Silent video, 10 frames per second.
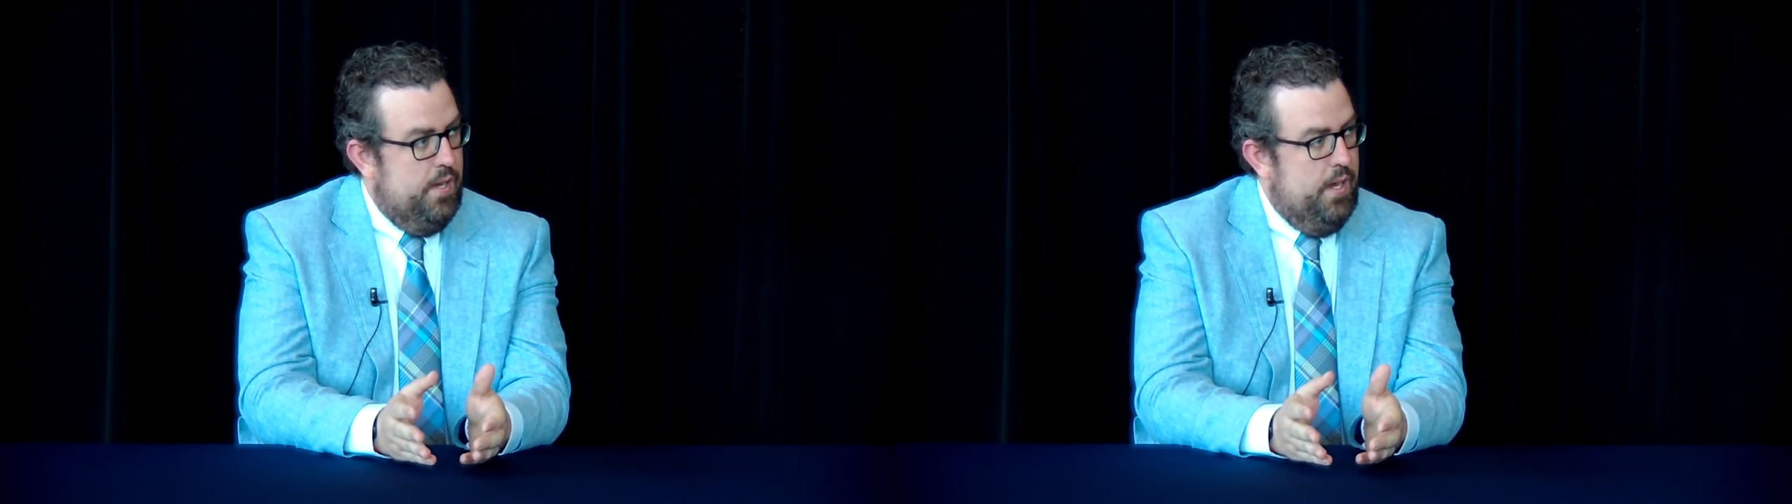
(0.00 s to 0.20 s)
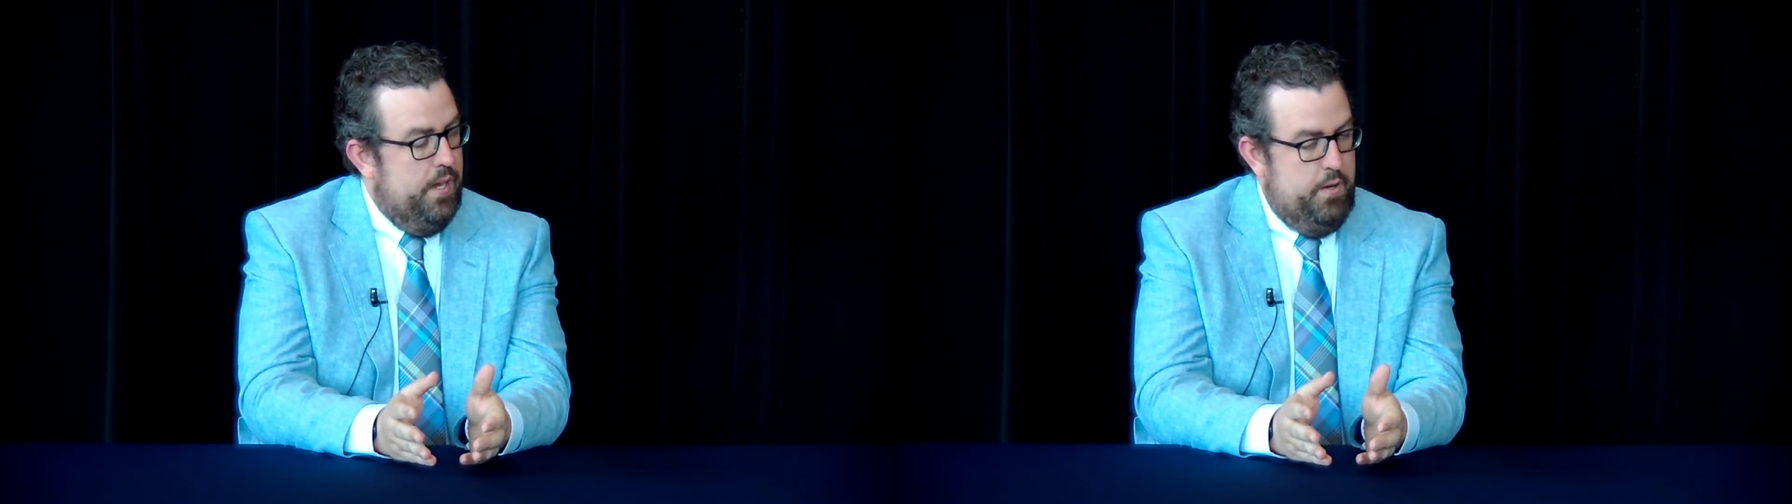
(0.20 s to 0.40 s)

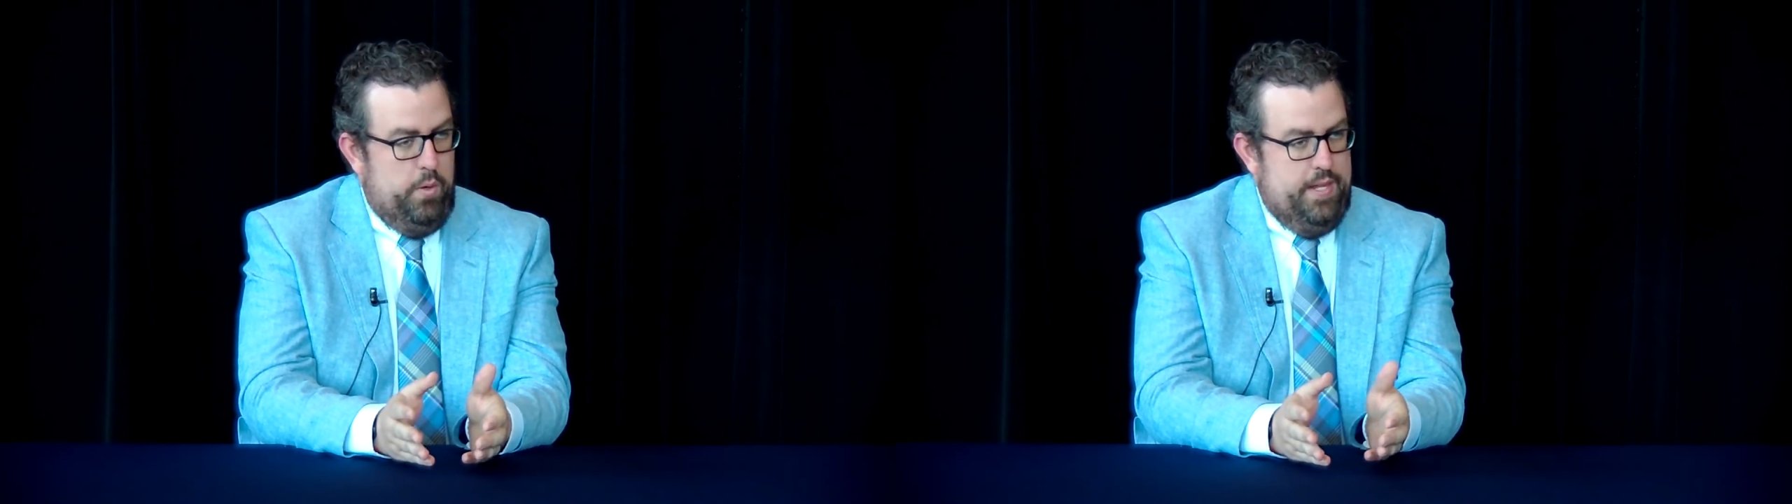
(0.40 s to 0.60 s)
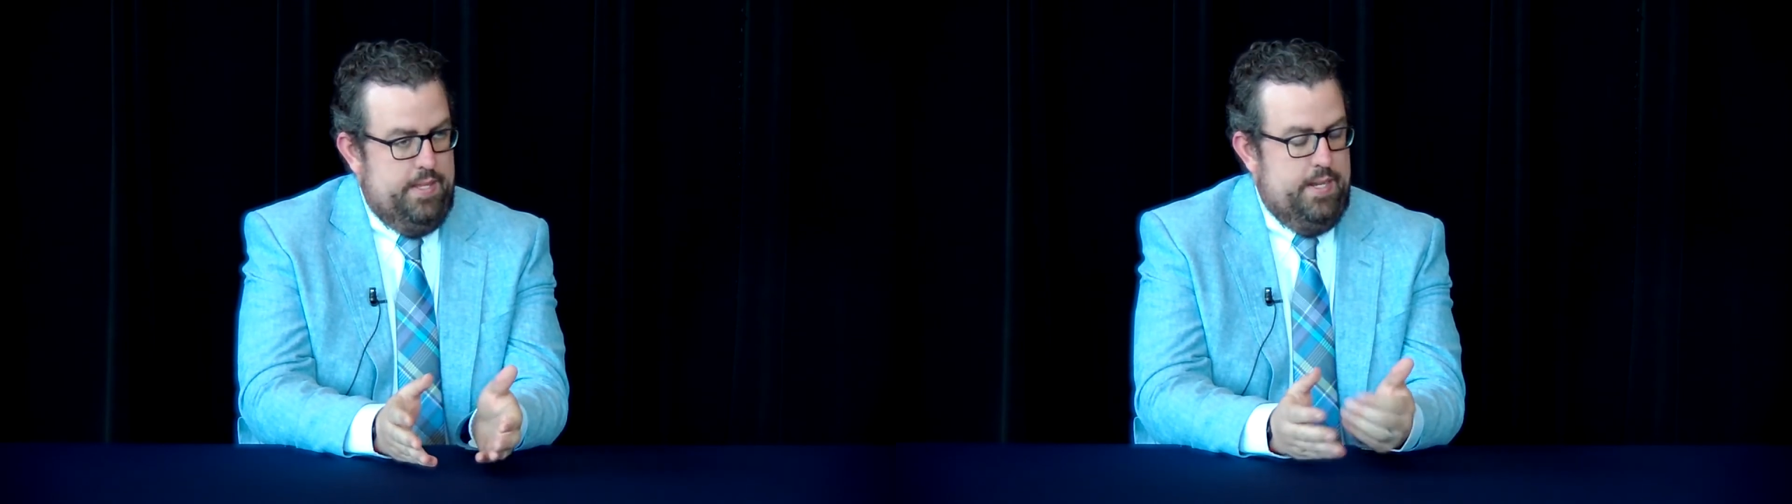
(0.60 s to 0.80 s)
in a
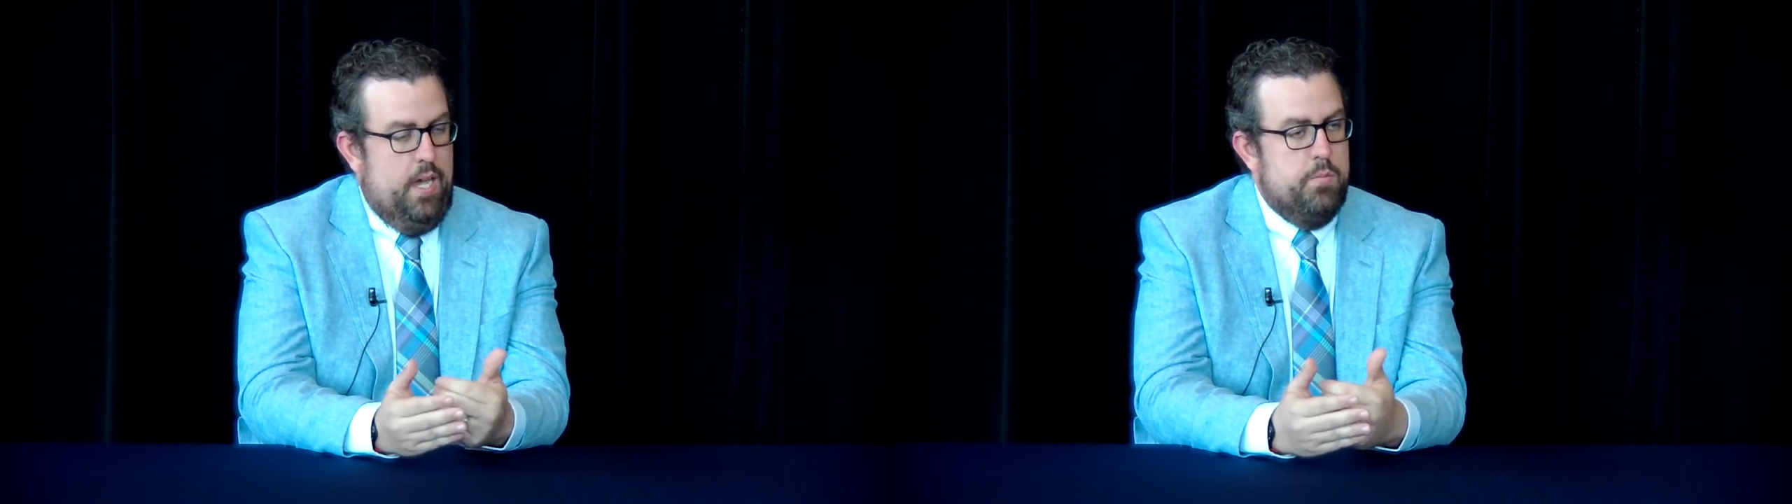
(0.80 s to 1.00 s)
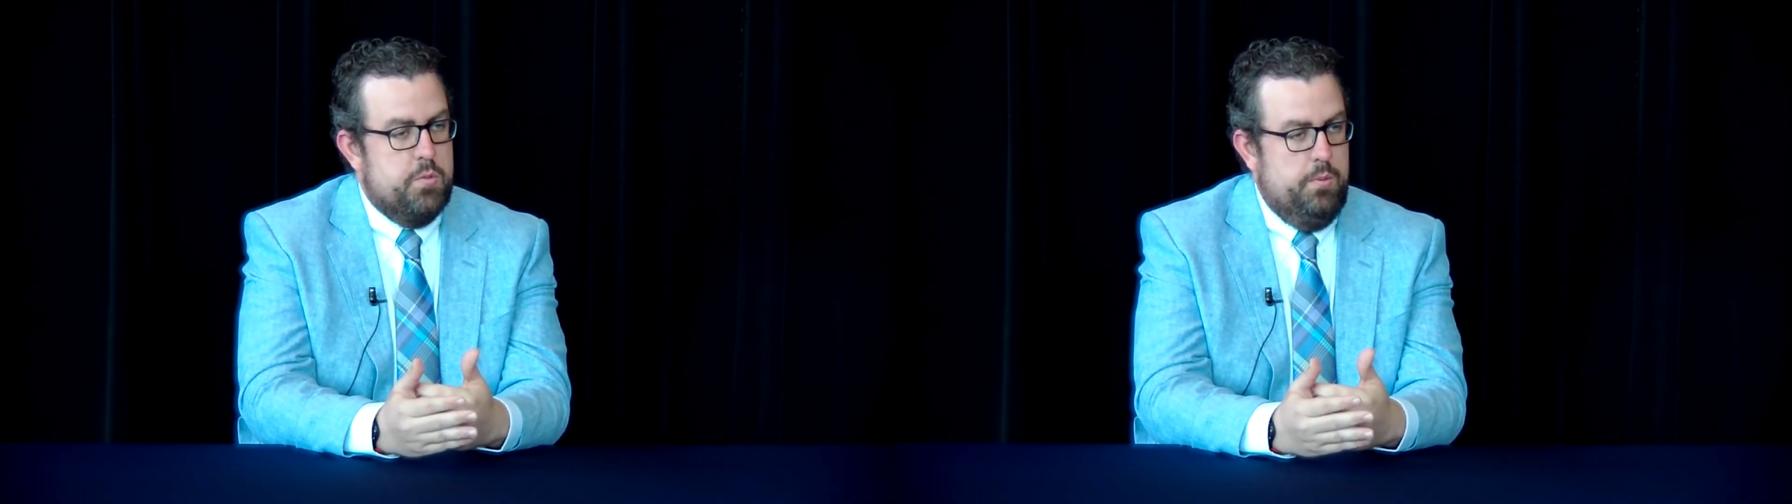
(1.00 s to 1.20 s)
way that
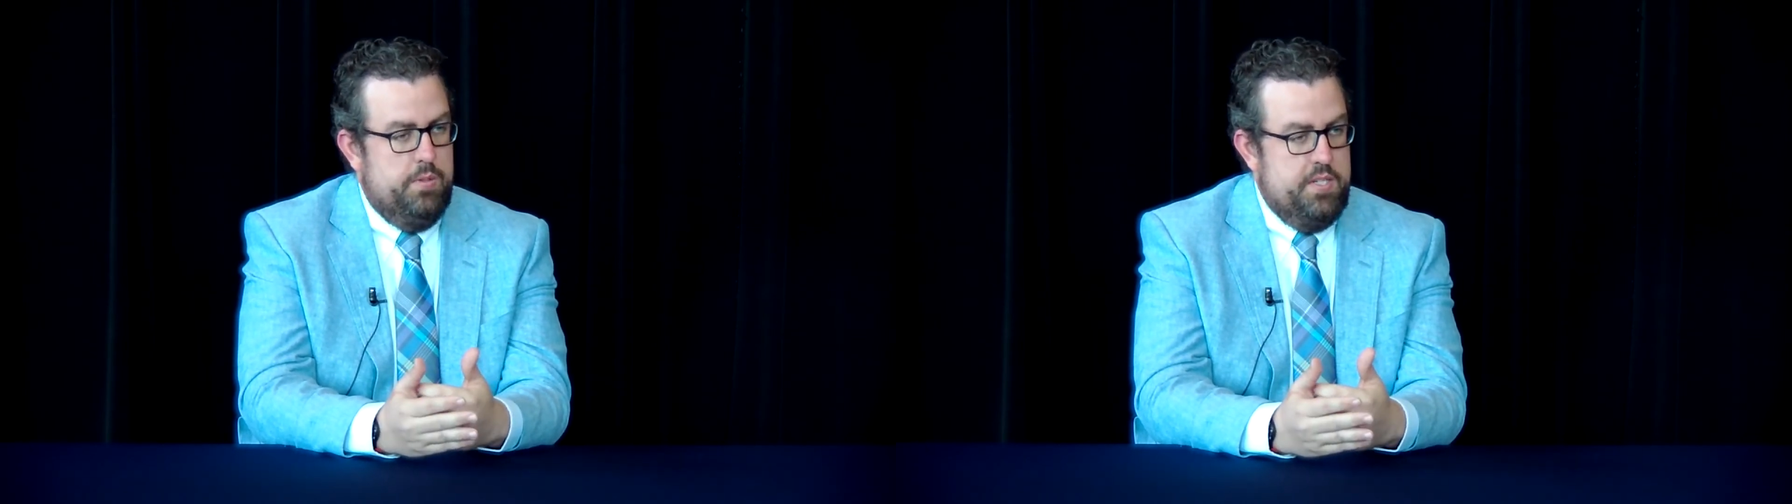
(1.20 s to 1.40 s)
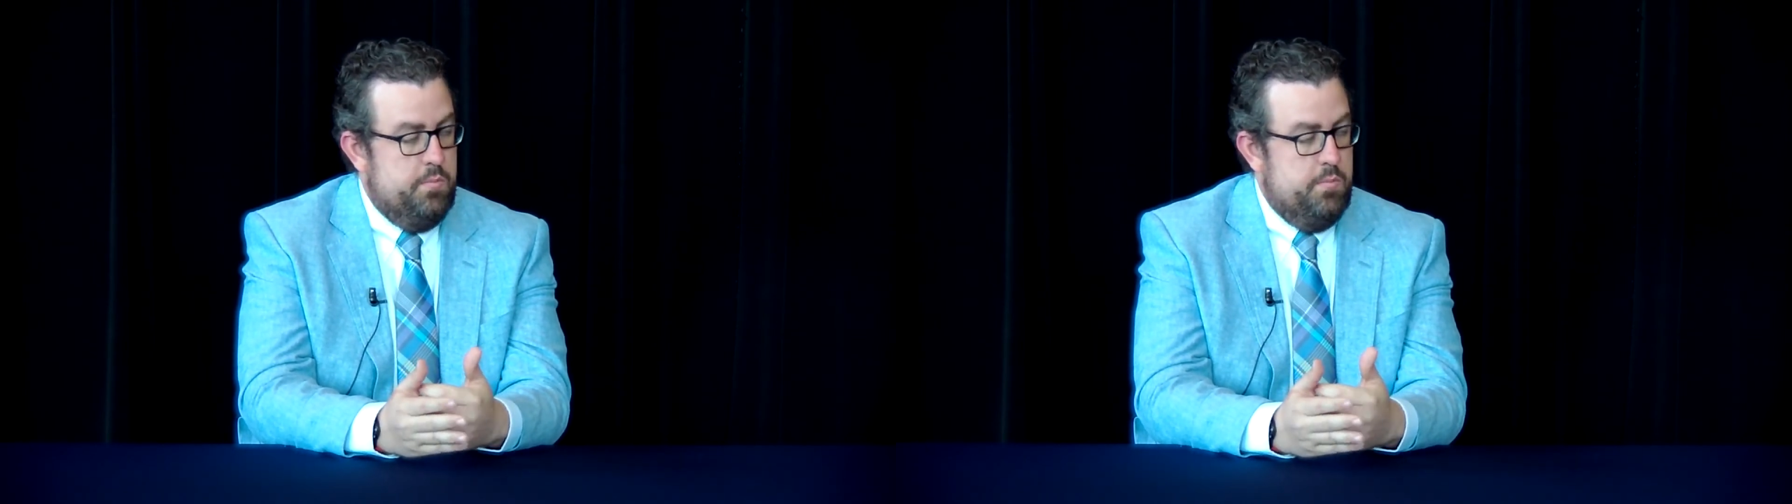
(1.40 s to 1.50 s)
helps release